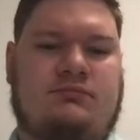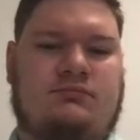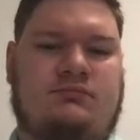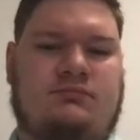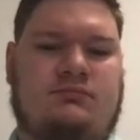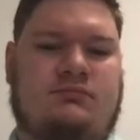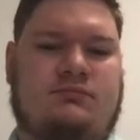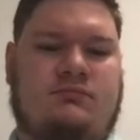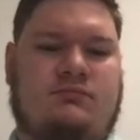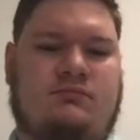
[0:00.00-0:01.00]

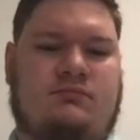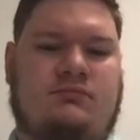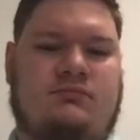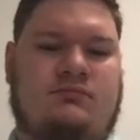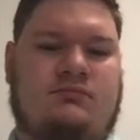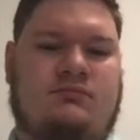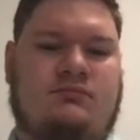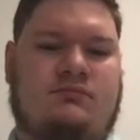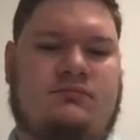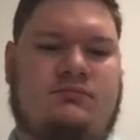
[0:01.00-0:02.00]

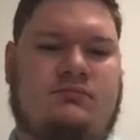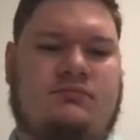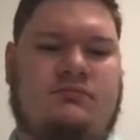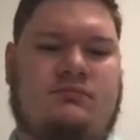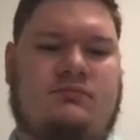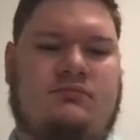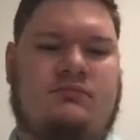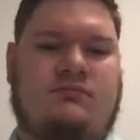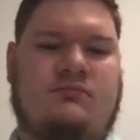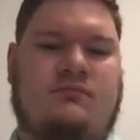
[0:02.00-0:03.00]

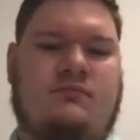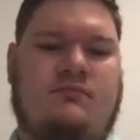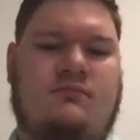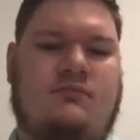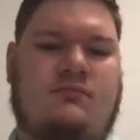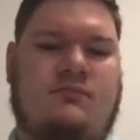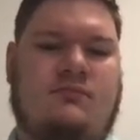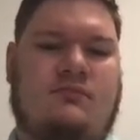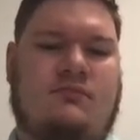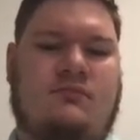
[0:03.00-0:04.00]

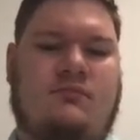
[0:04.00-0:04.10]
(not speaking)